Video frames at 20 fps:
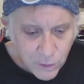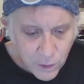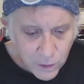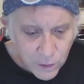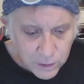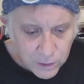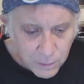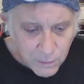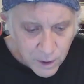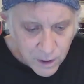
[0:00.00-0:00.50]
by
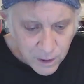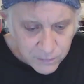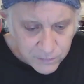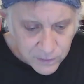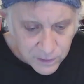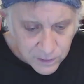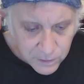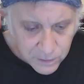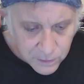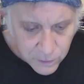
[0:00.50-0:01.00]
throwing
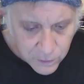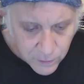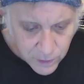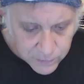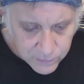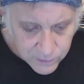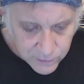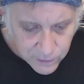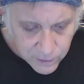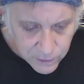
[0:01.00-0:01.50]
them off the
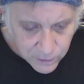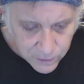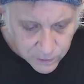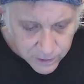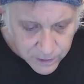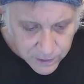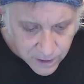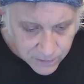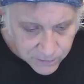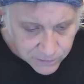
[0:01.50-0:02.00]
UN
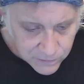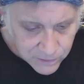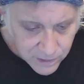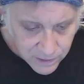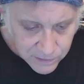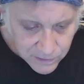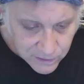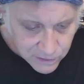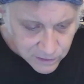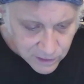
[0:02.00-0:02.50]
Security
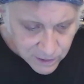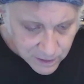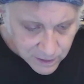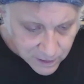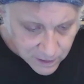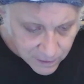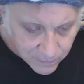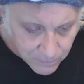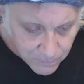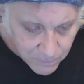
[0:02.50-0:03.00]
Council. That's
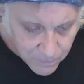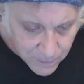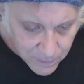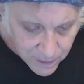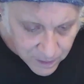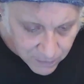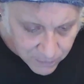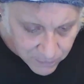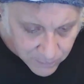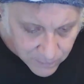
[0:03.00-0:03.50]
just going to
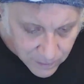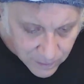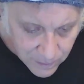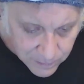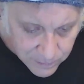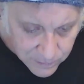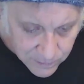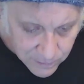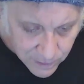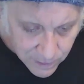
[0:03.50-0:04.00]
give
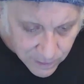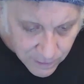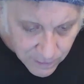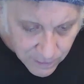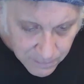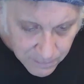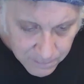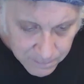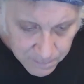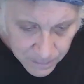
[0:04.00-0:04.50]
them these